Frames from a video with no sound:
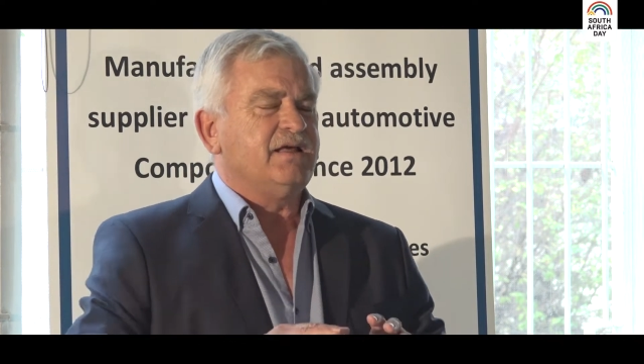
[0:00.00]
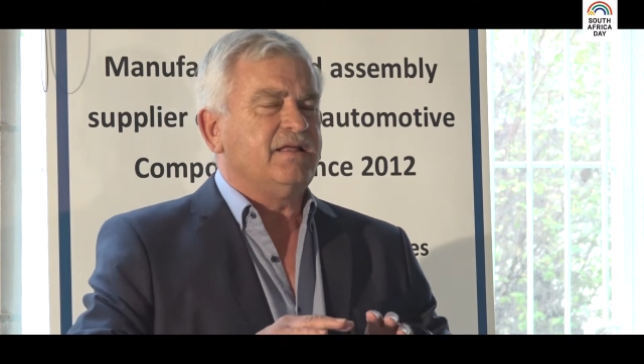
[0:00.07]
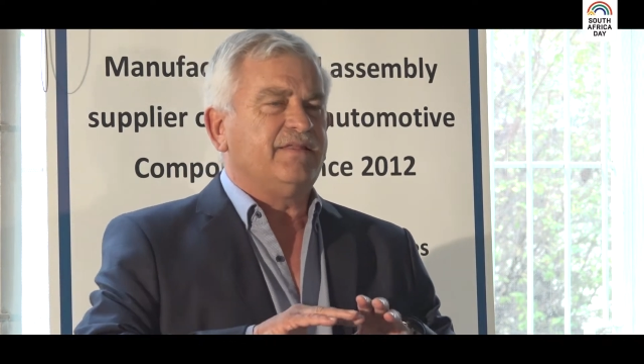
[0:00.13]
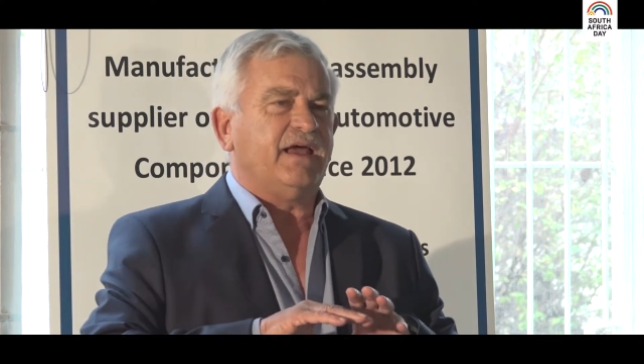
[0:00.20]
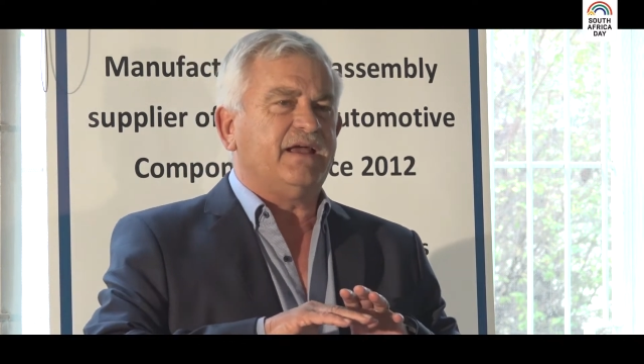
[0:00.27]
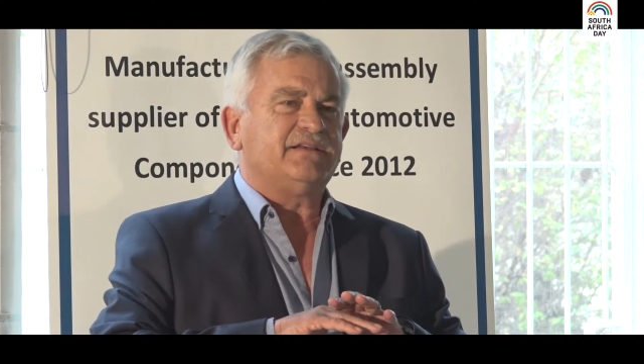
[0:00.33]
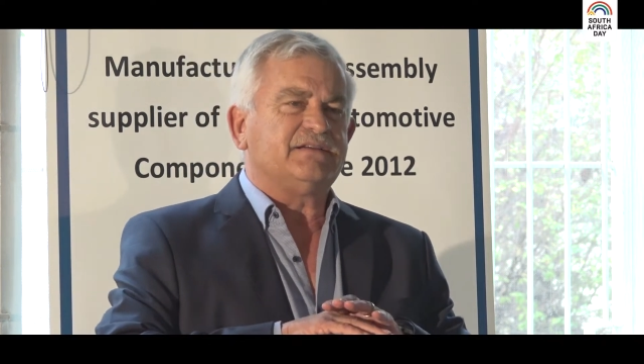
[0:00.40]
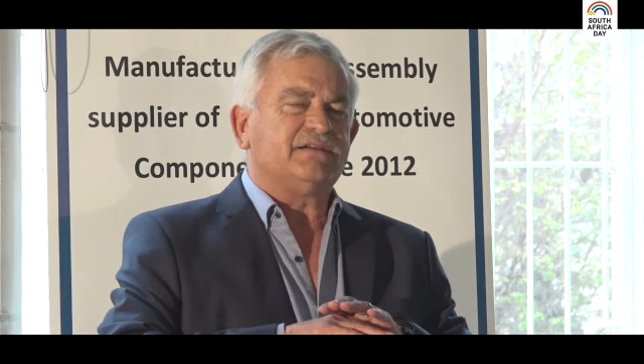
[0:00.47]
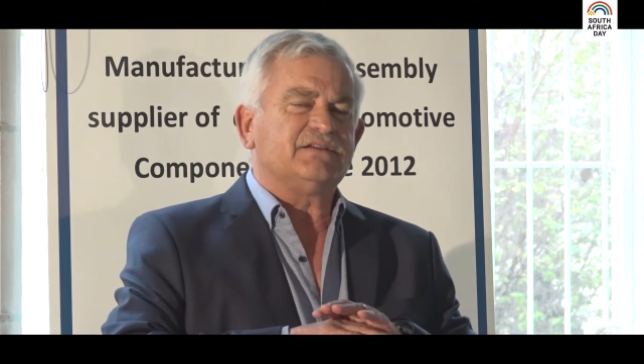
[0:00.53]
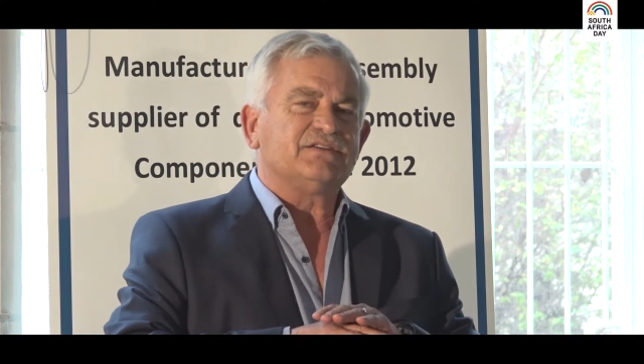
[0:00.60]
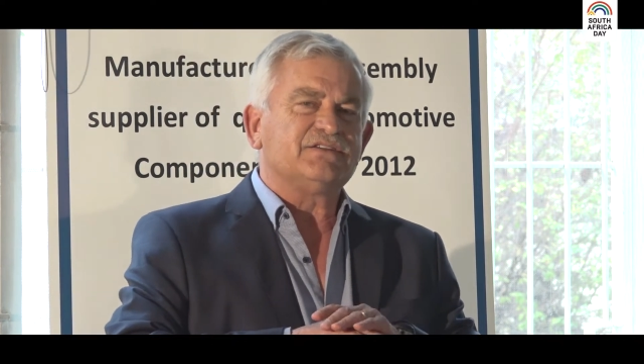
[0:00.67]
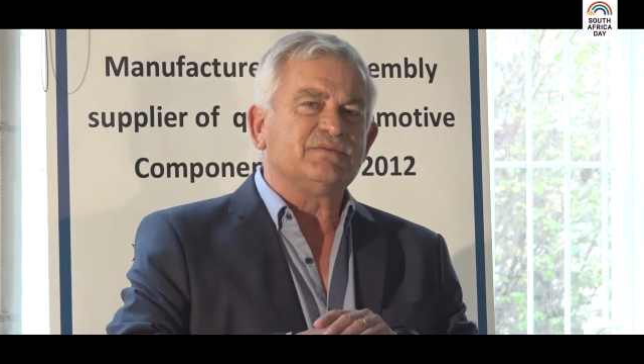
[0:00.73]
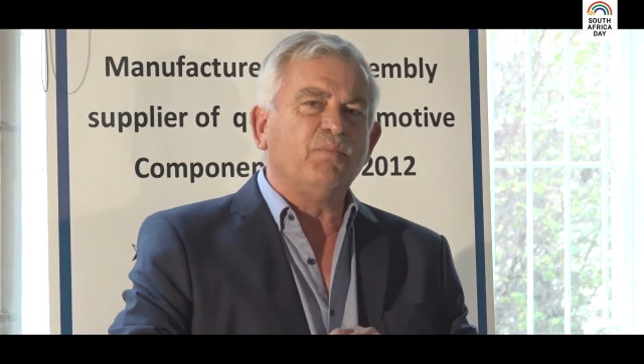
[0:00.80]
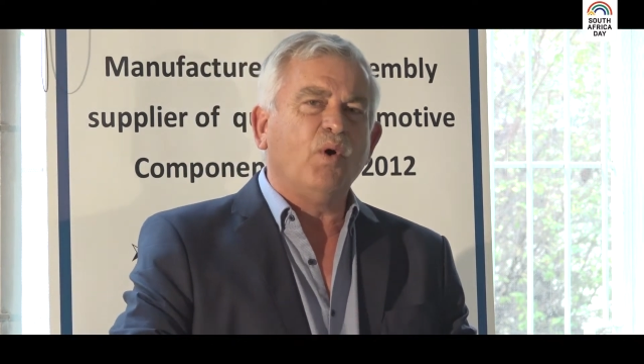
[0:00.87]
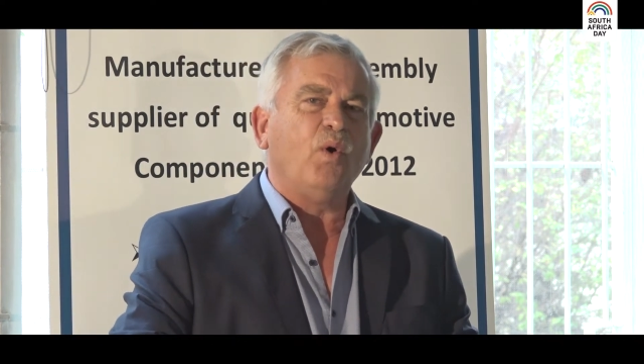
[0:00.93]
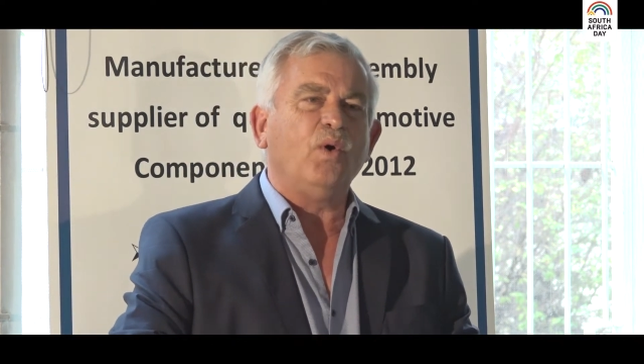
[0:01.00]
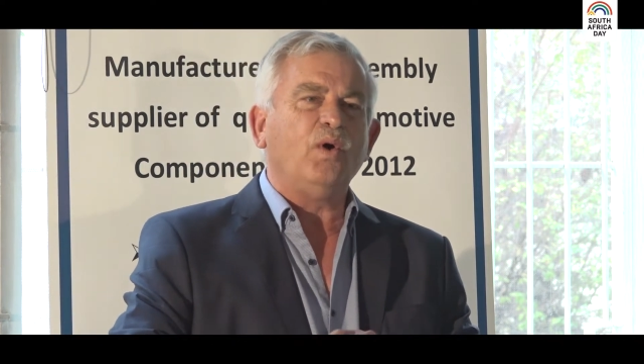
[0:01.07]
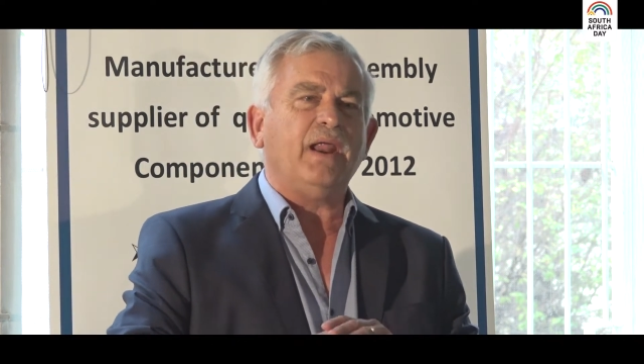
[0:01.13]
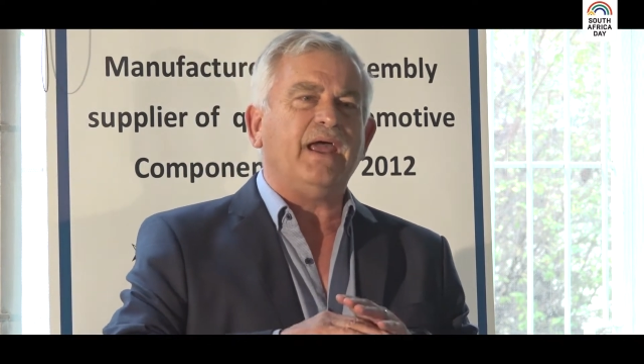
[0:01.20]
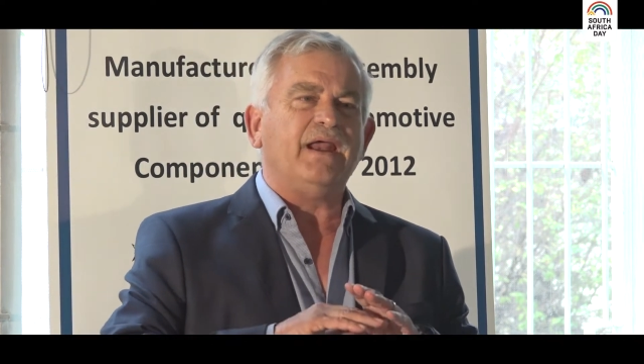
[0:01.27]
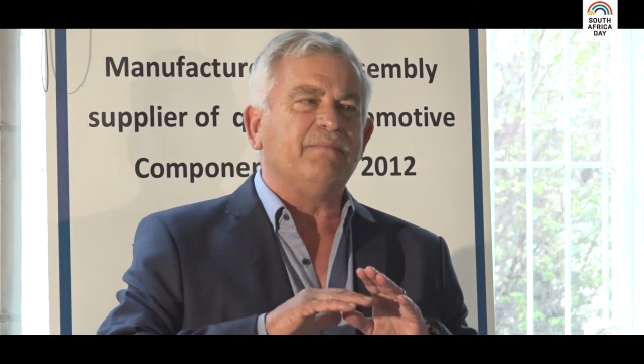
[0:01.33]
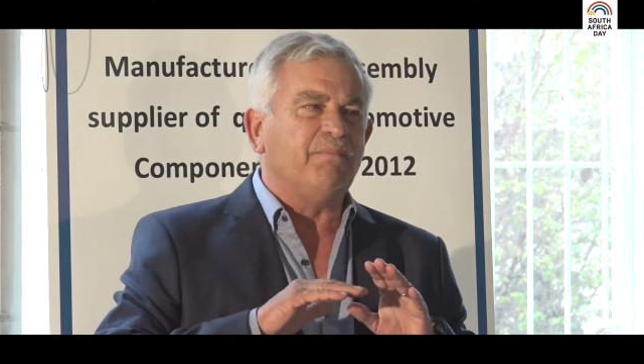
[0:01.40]
that
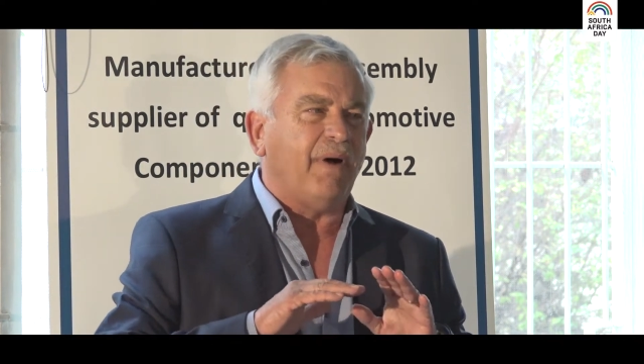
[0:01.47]
small and